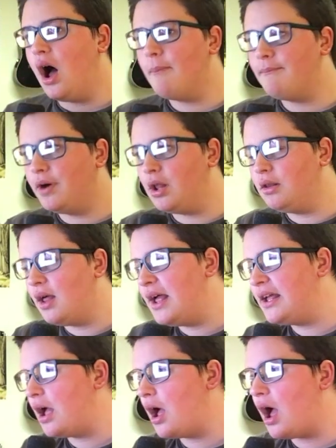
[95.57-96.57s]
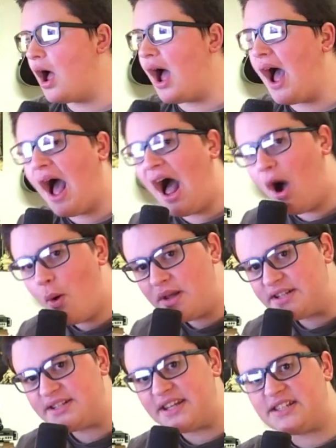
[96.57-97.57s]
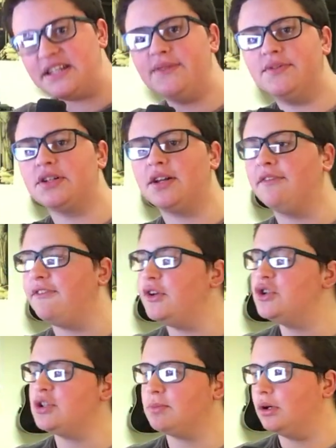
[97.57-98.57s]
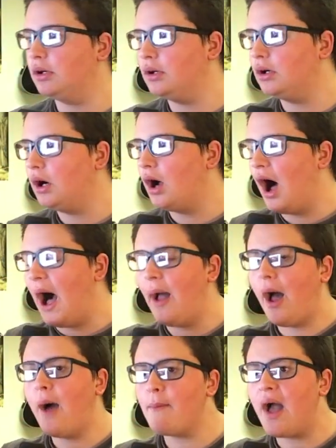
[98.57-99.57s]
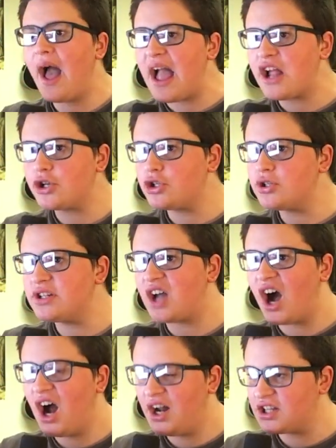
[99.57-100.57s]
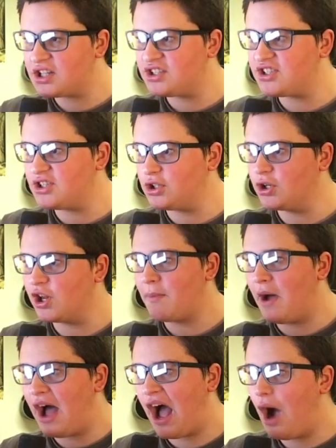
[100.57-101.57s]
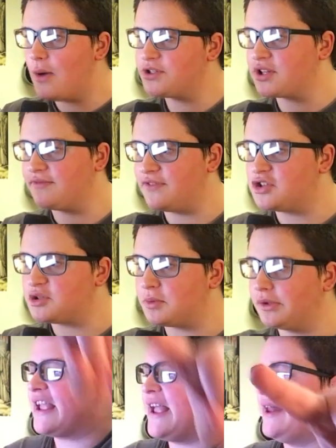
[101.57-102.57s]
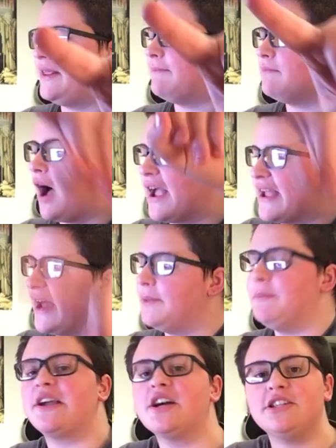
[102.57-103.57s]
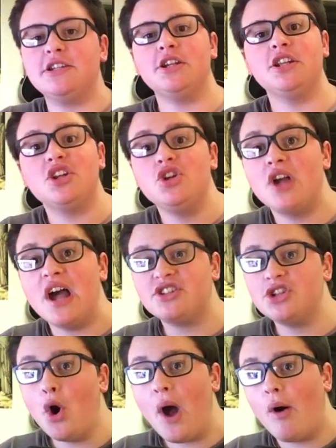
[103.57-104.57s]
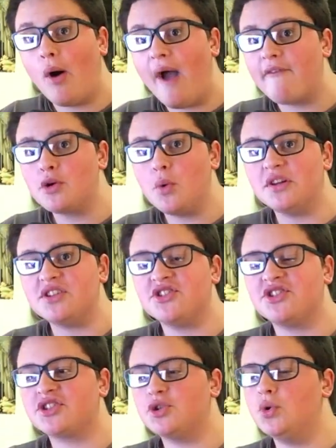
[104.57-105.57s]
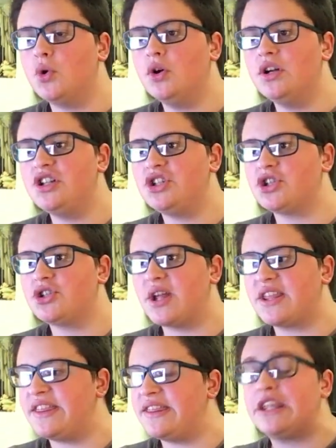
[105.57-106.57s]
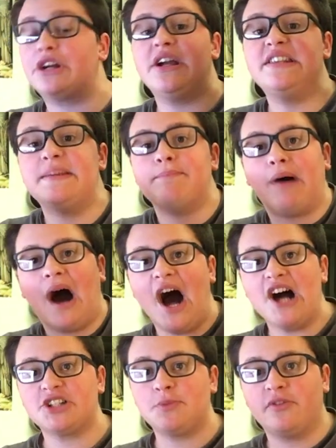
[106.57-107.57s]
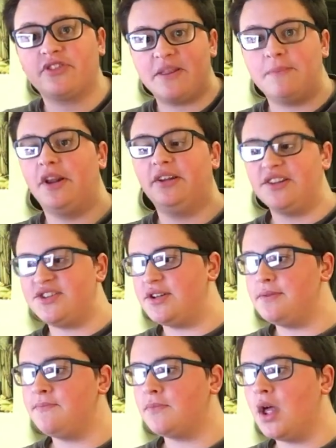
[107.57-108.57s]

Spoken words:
But like, how is this even confusable? I'm actually kind of concerned about how it's confusable. I get it, because you guys know how everyone in school is just like, it's impossible for them to listen.